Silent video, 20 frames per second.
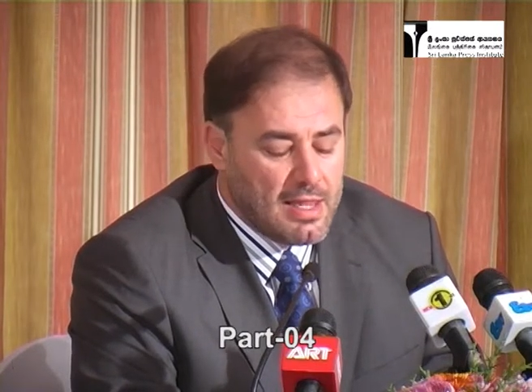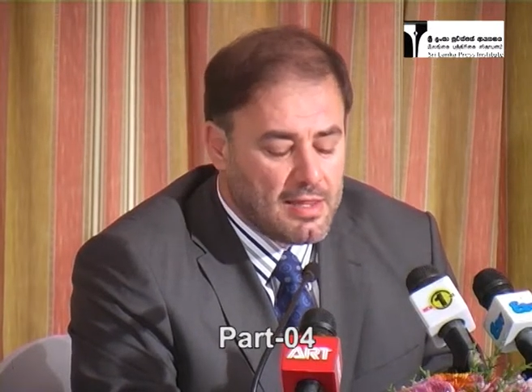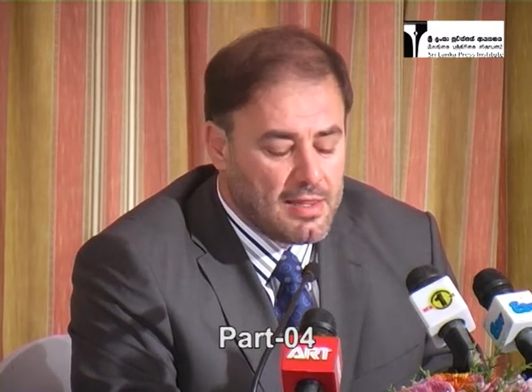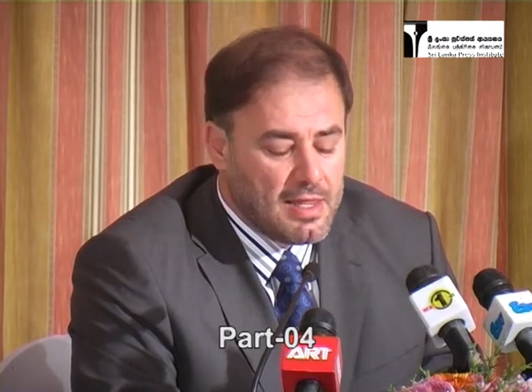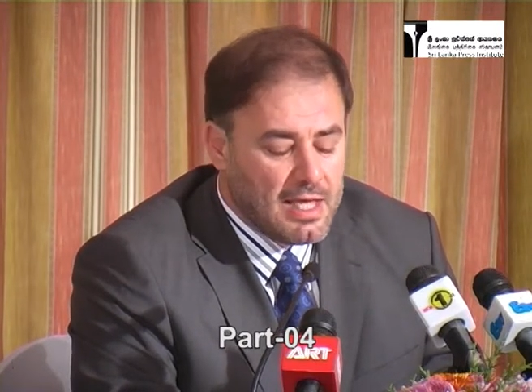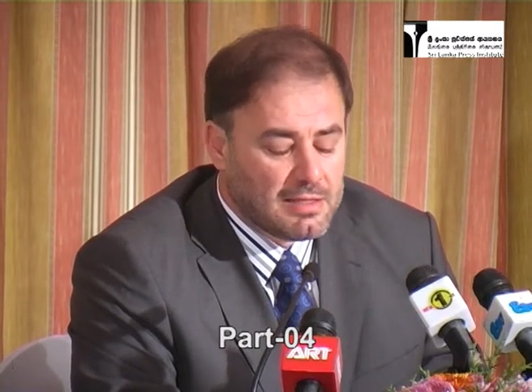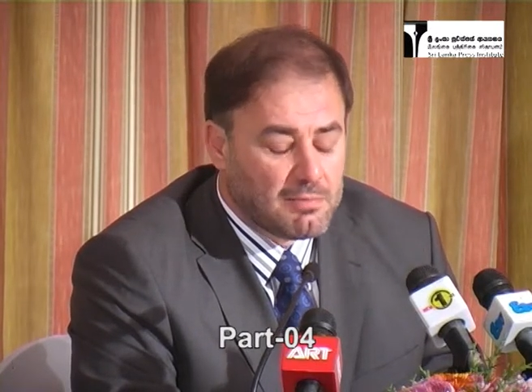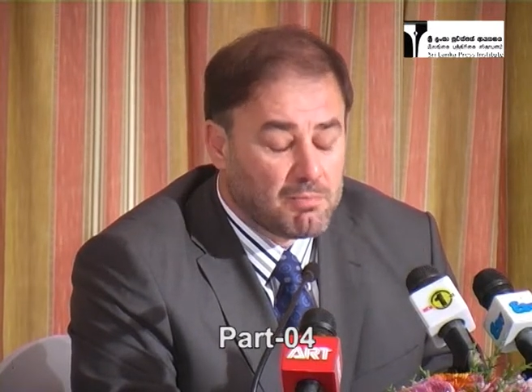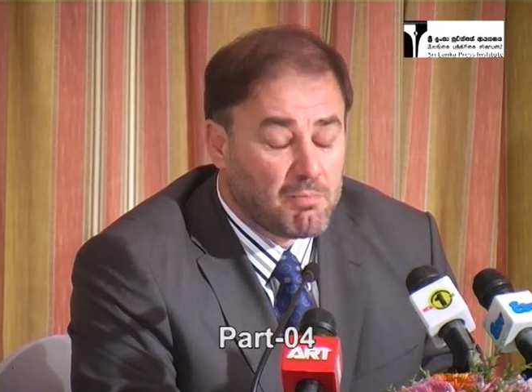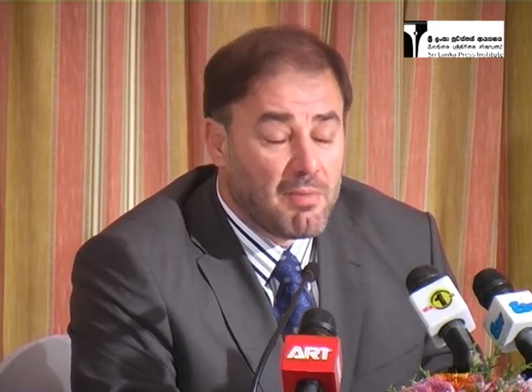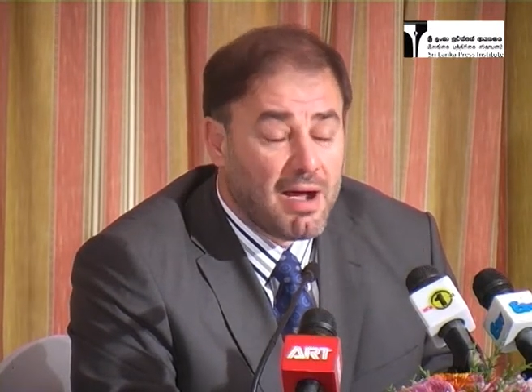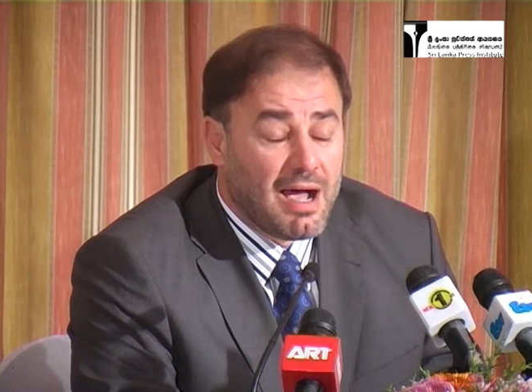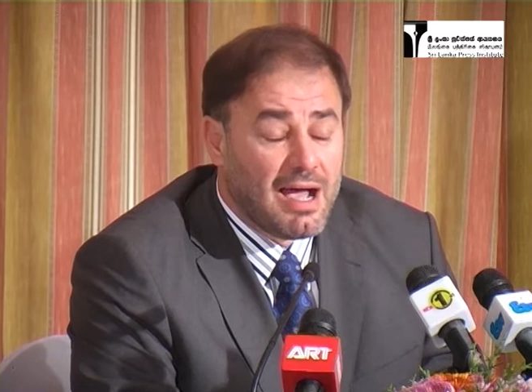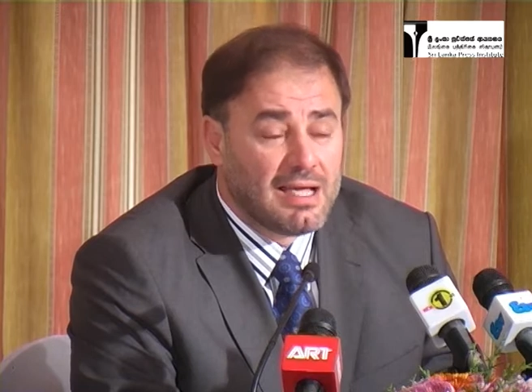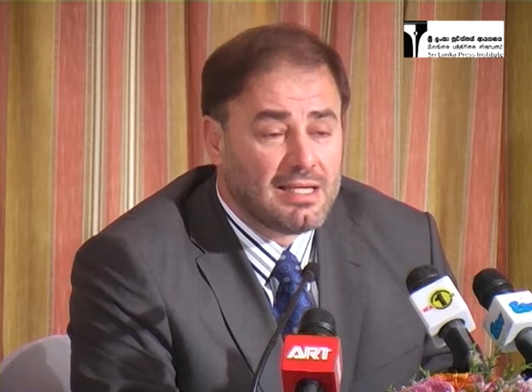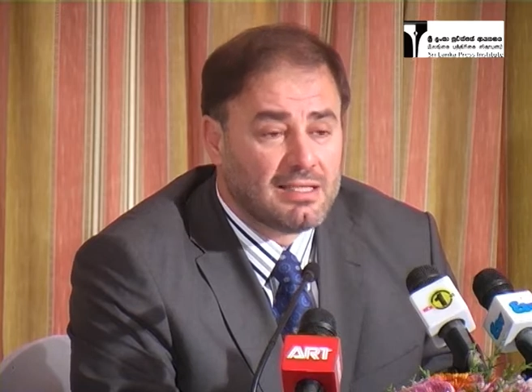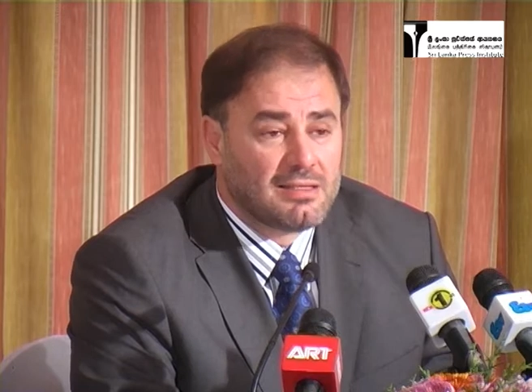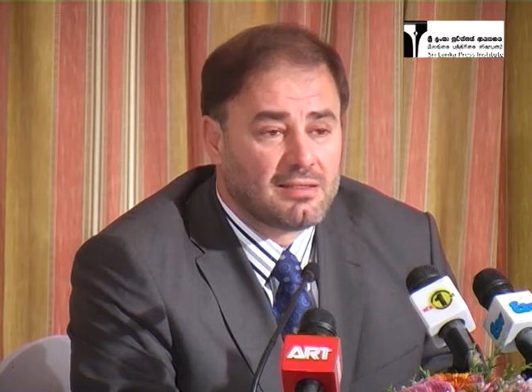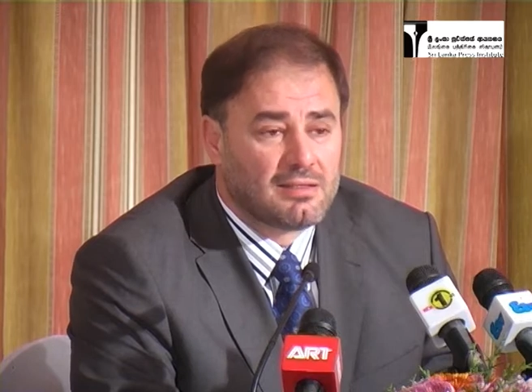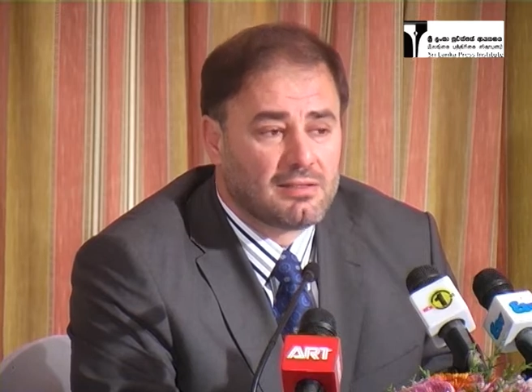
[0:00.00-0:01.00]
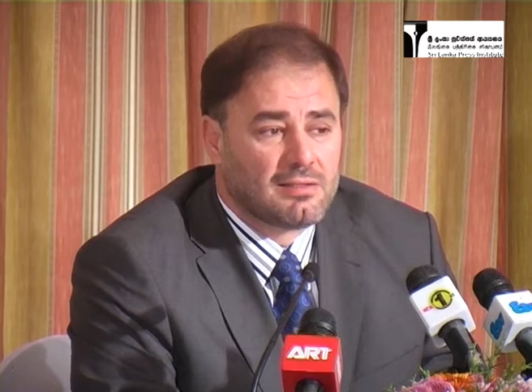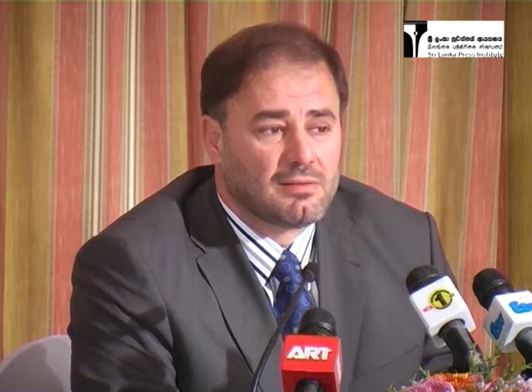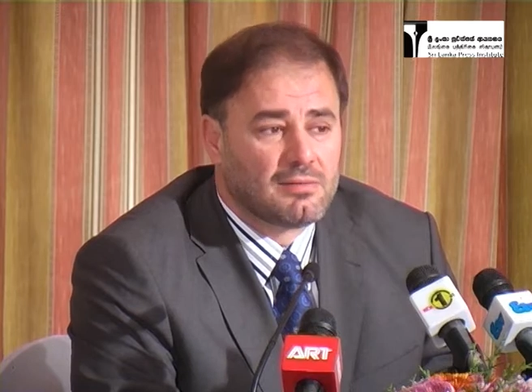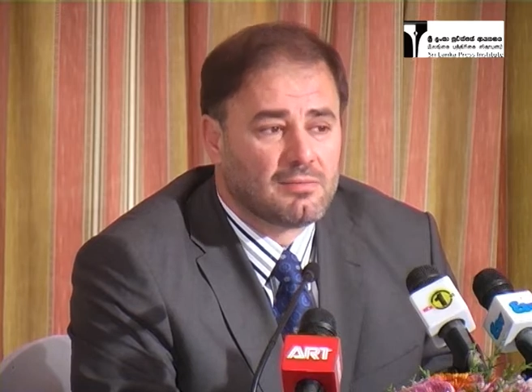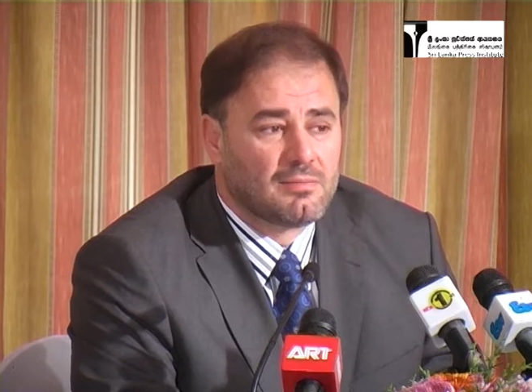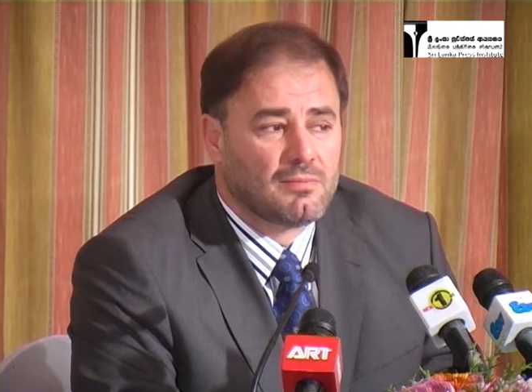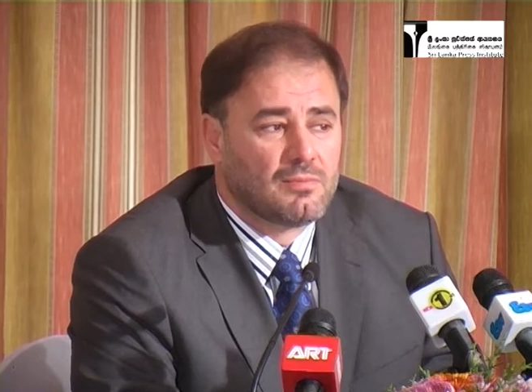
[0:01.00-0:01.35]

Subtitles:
that might